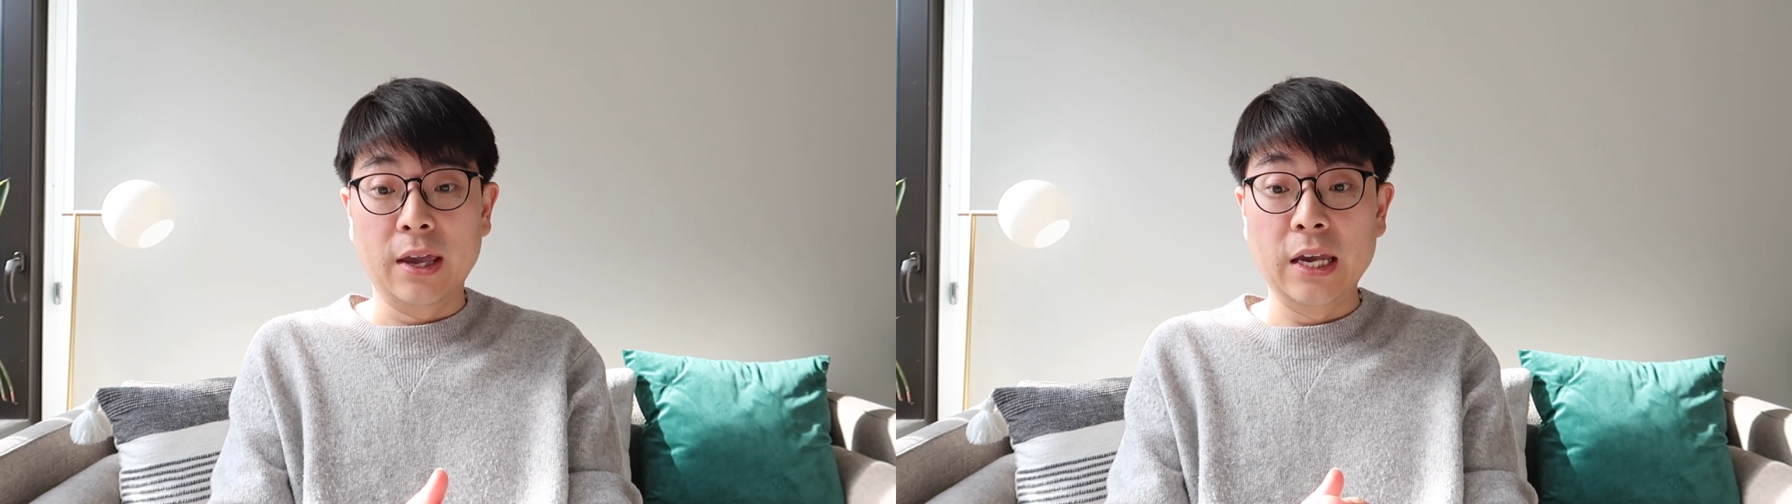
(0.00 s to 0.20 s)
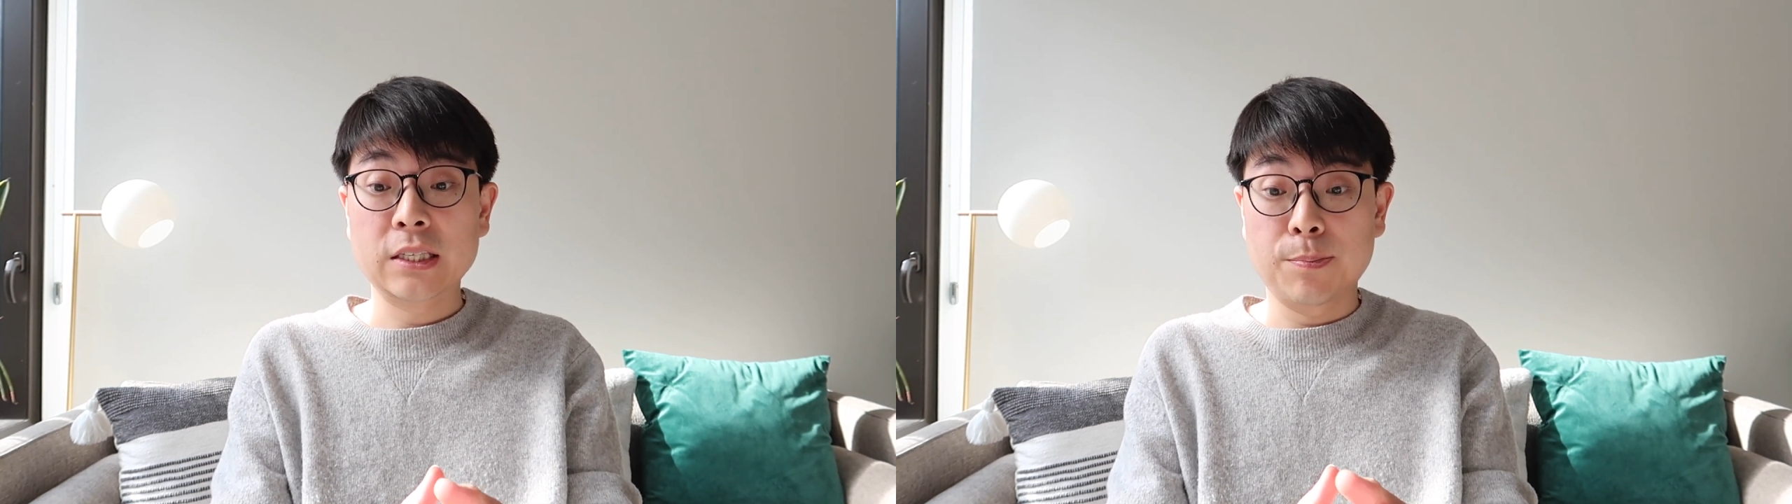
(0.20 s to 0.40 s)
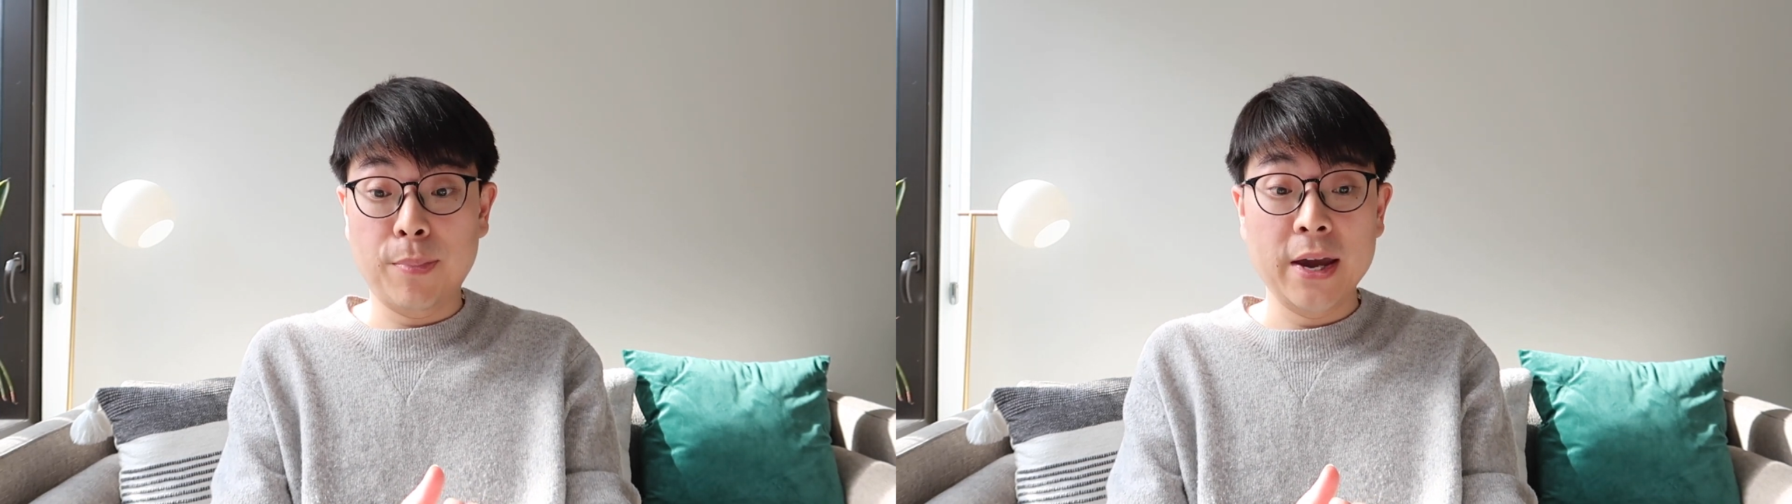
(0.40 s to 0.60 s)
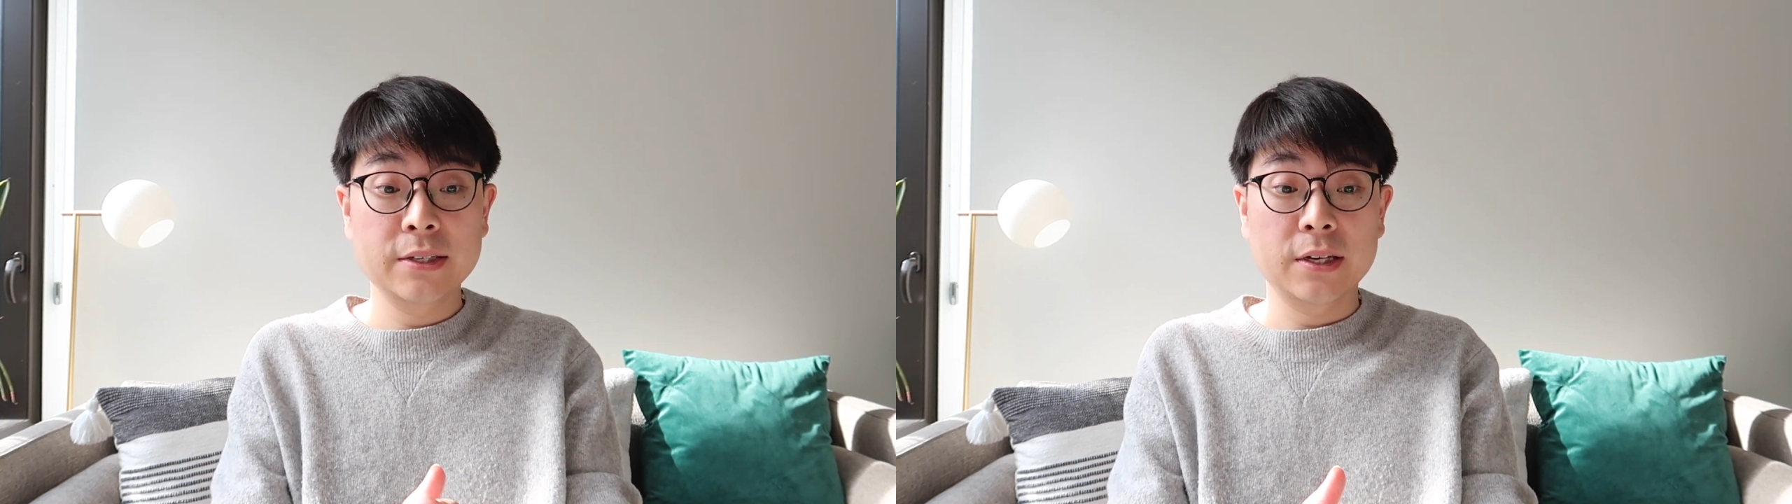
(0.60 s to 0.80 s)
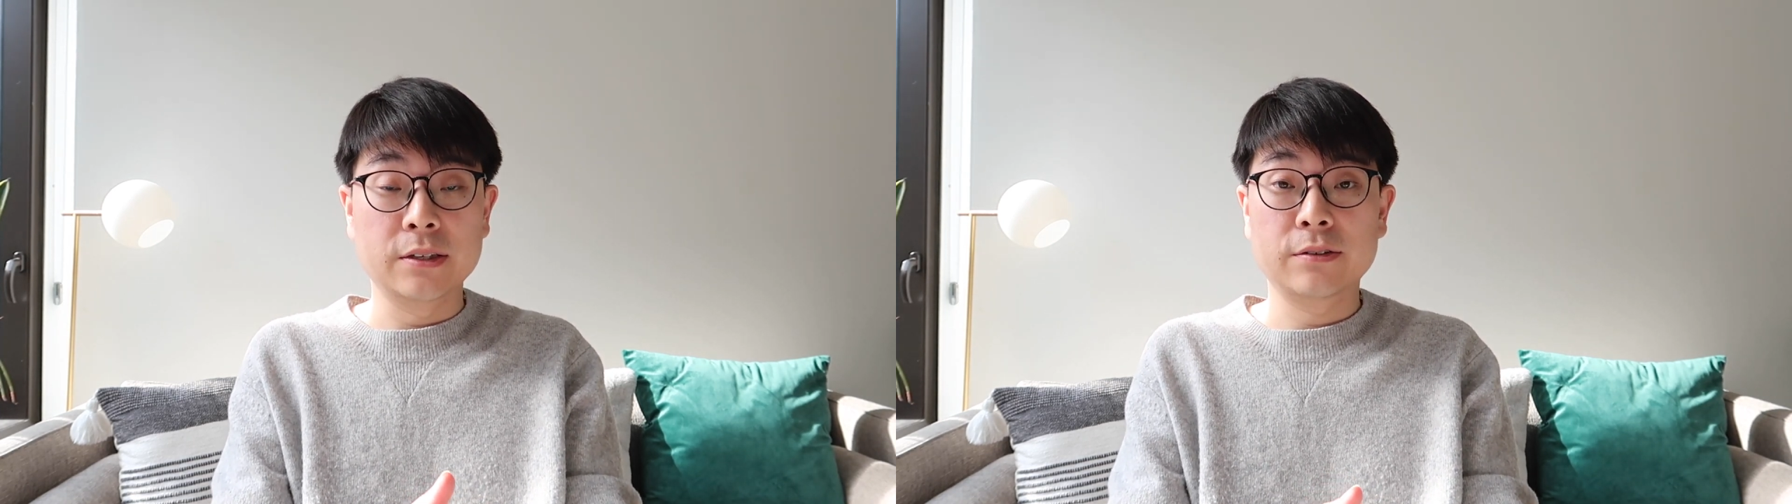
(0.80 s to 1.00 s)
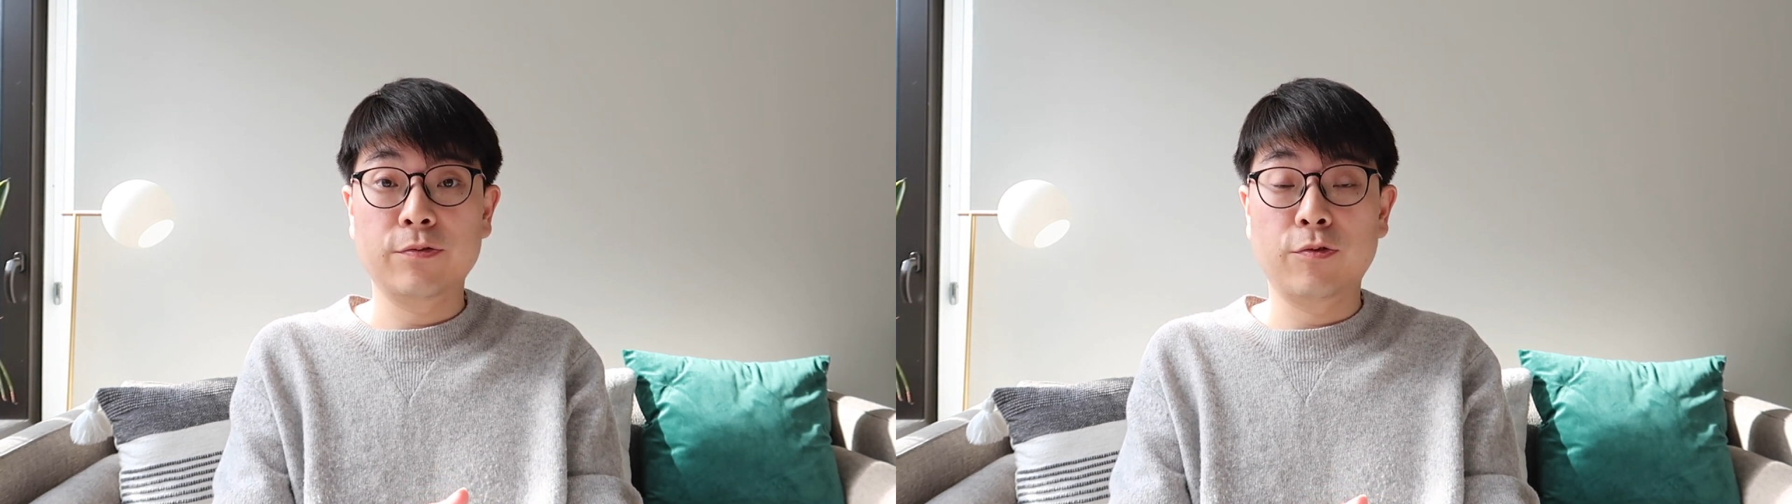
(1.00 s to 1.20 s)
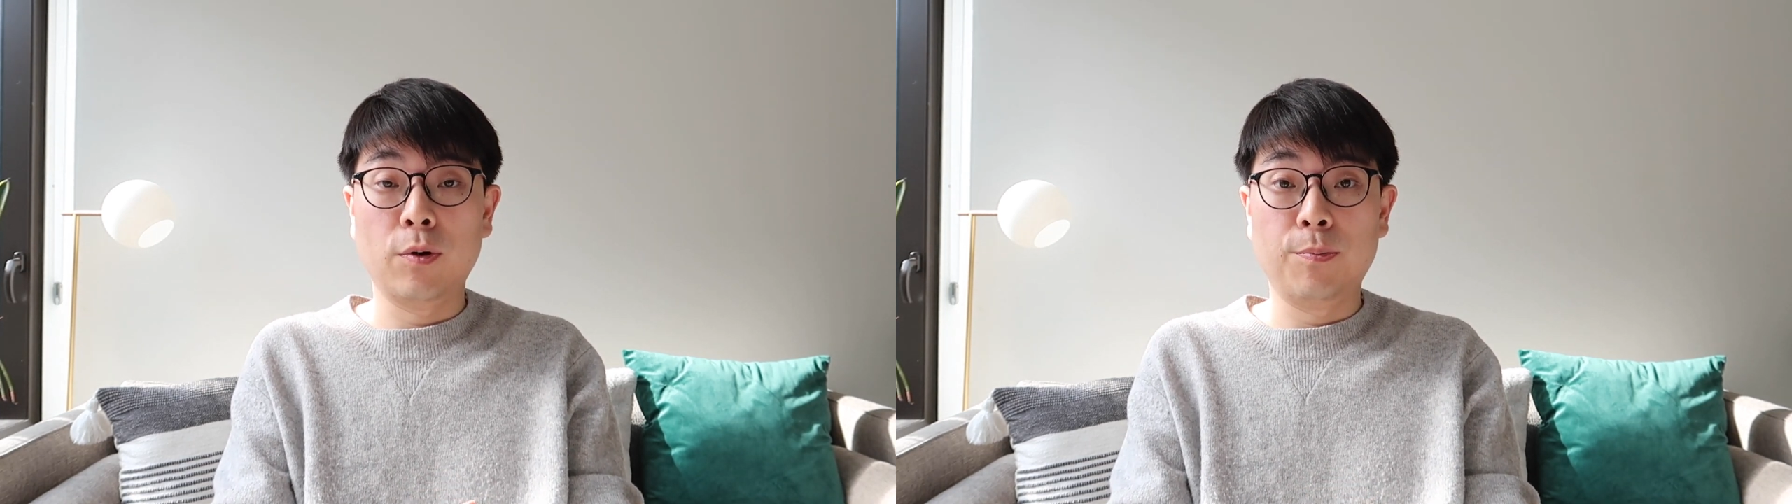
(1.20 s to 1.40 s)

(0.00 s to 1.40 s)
is the basis for